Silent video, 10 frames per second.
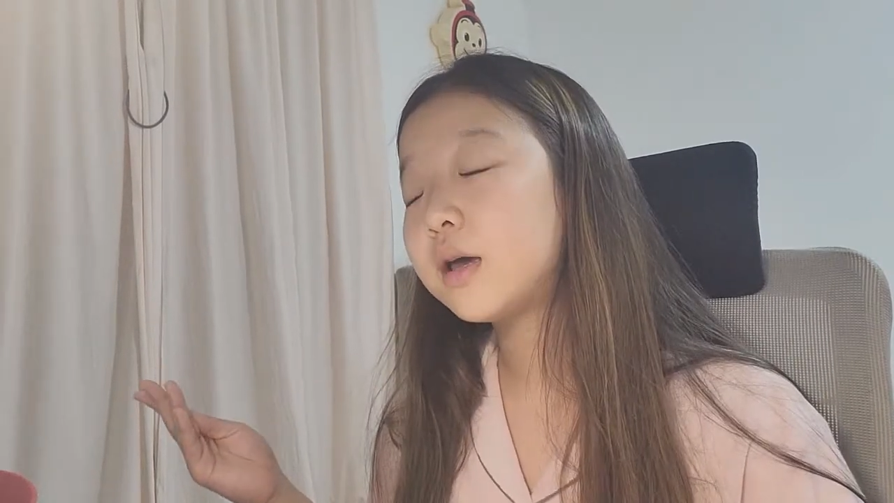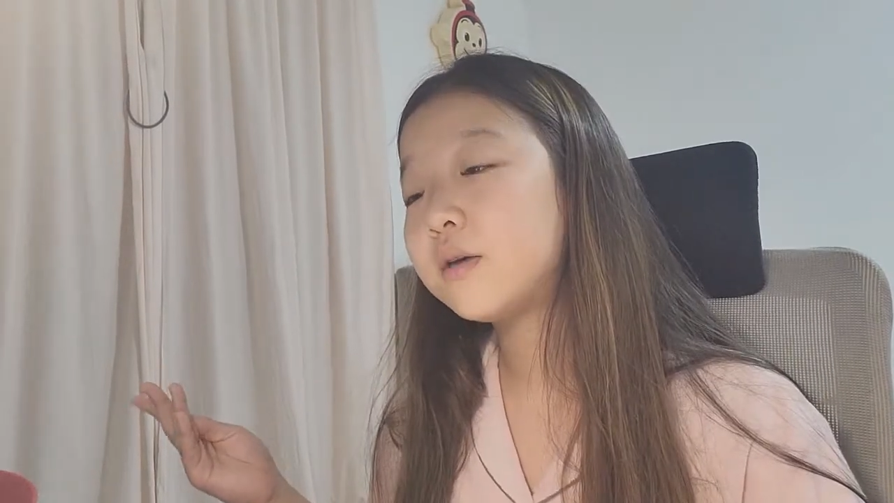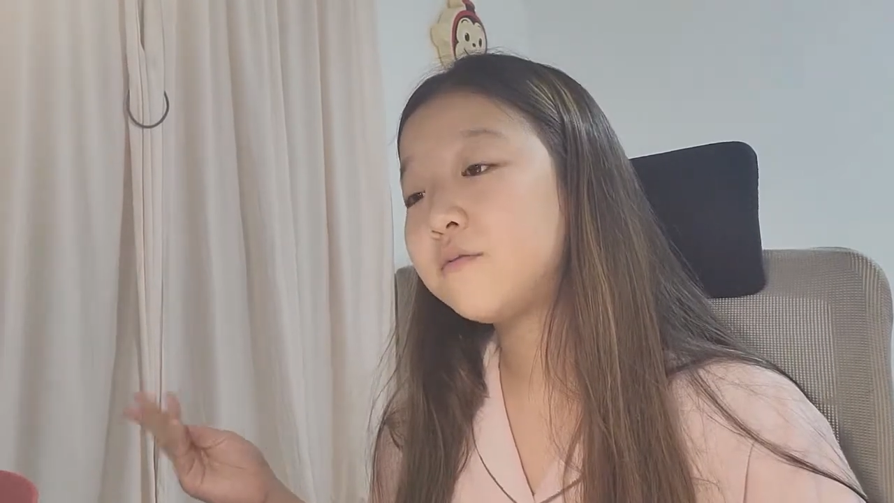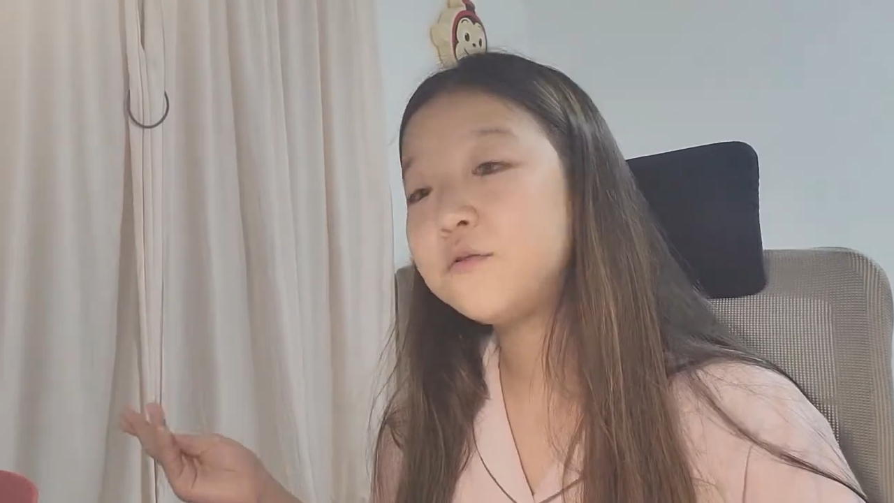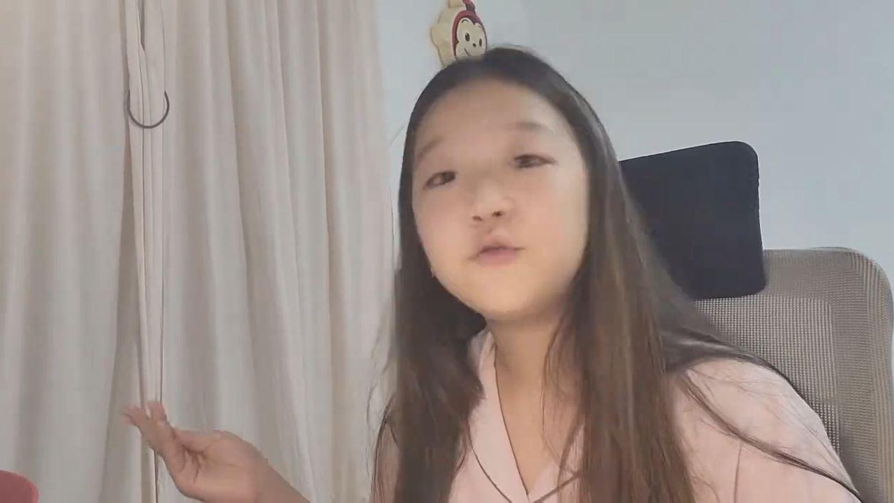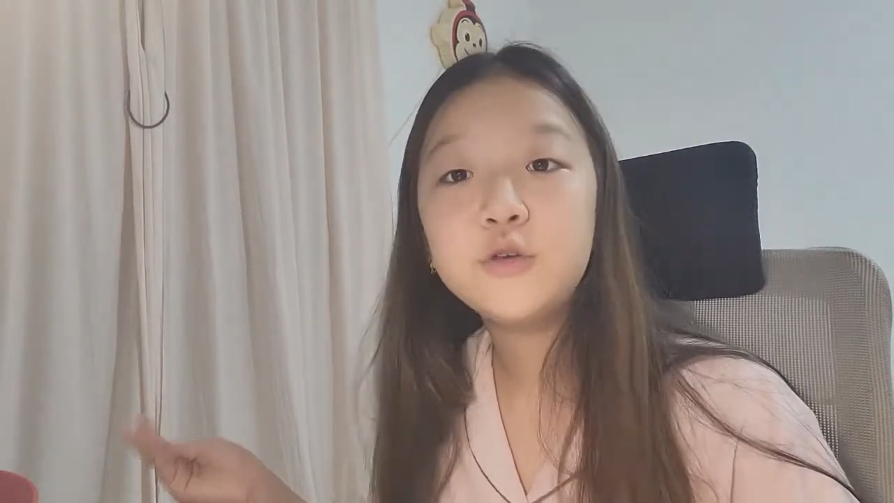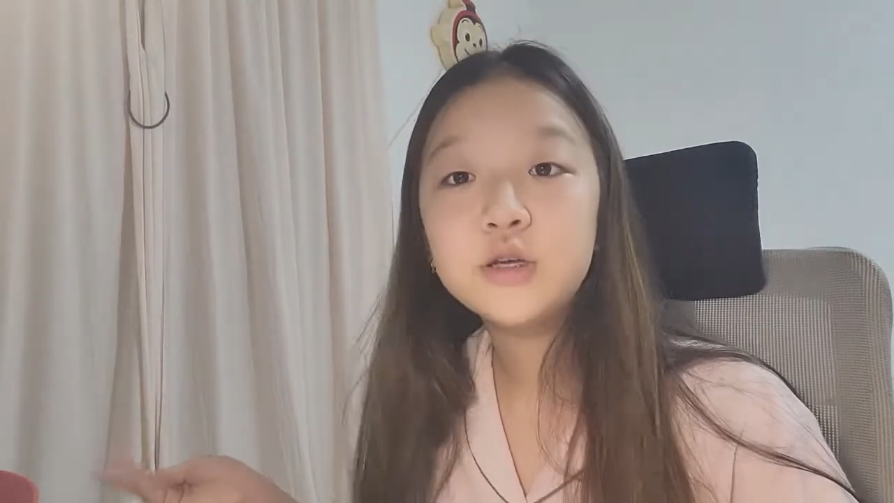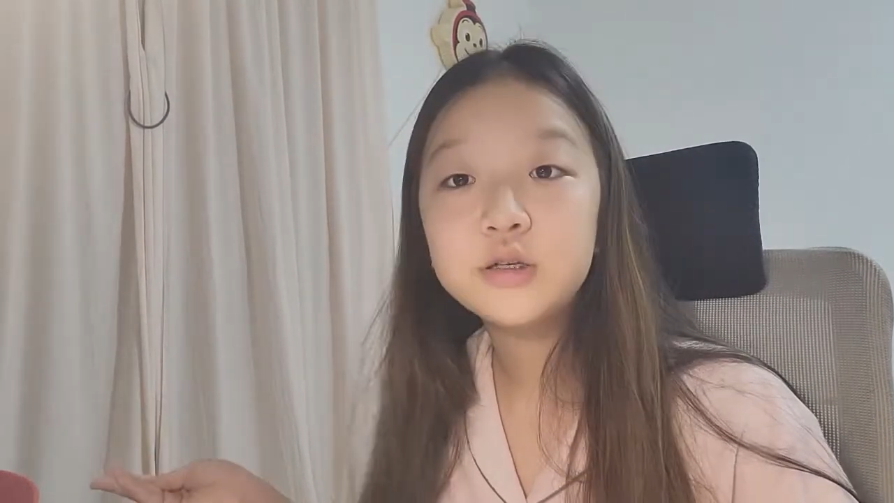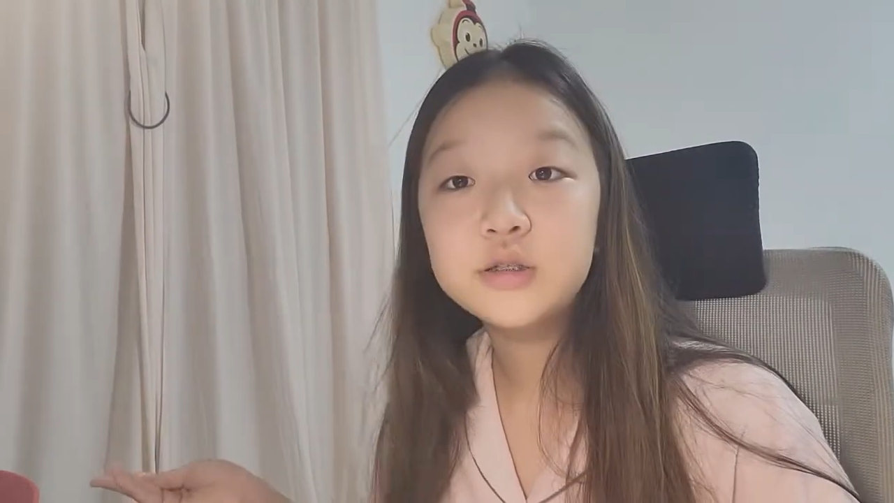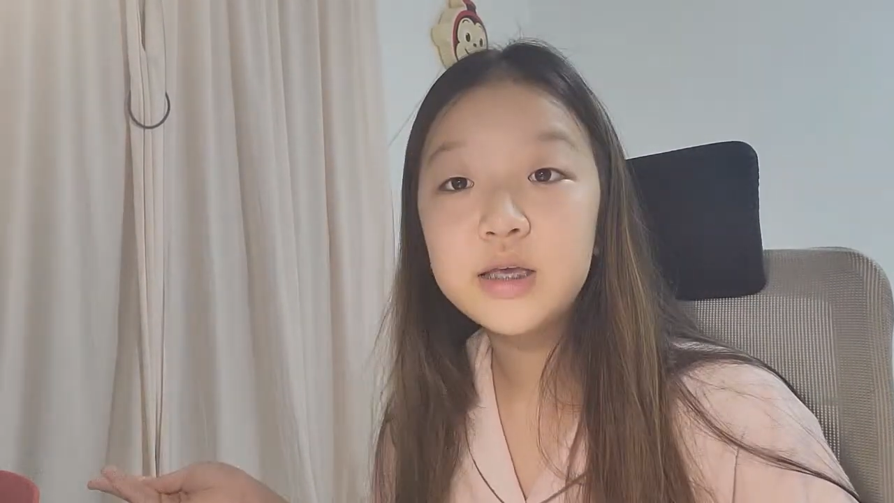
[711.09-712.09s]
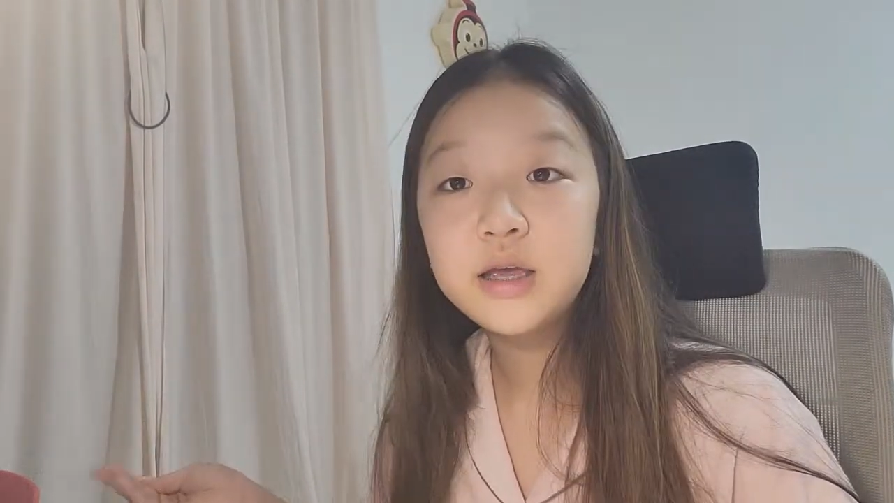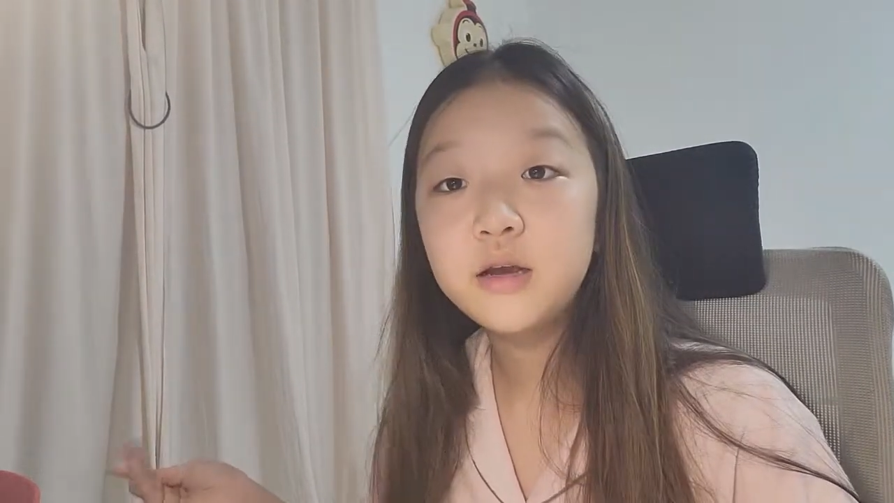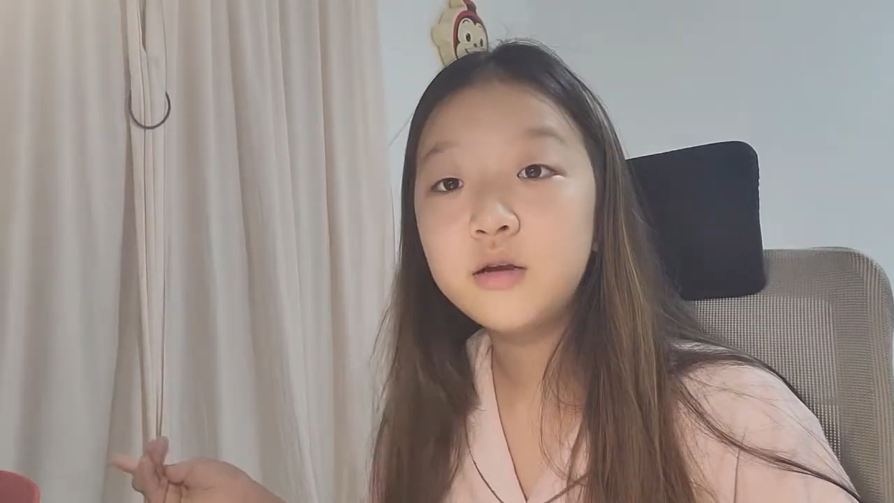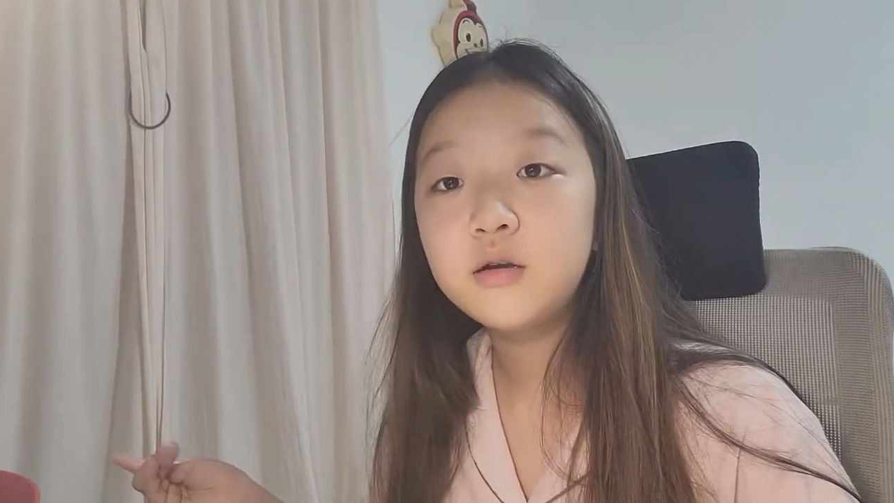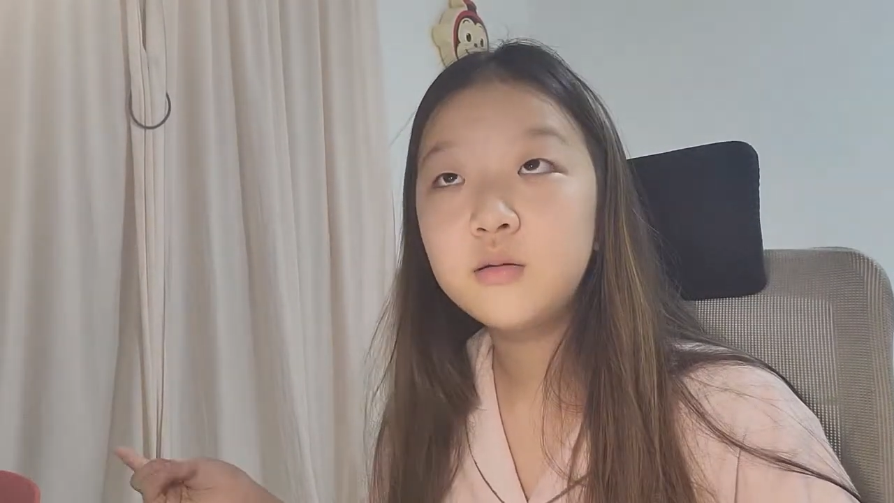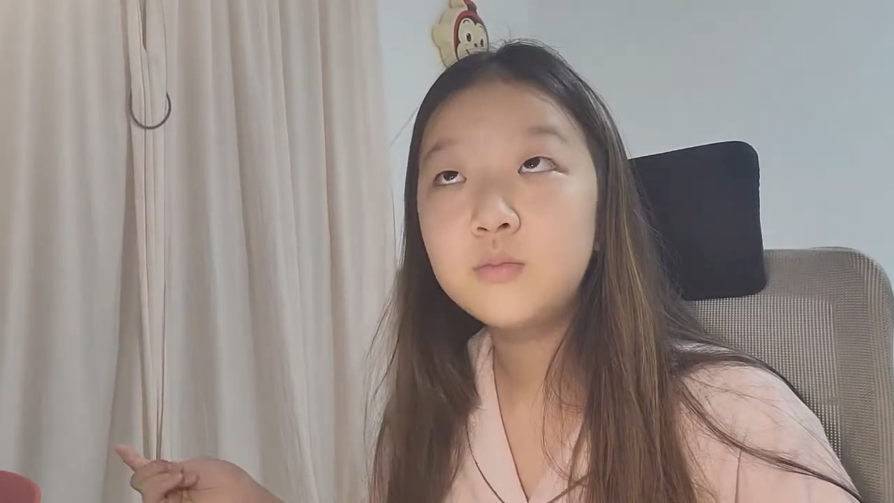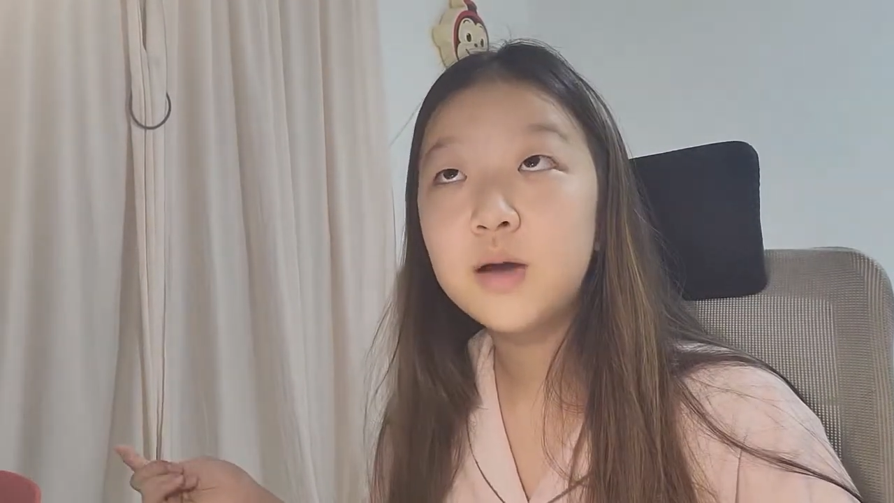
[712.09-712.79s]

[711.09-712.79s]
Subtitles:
a few years later,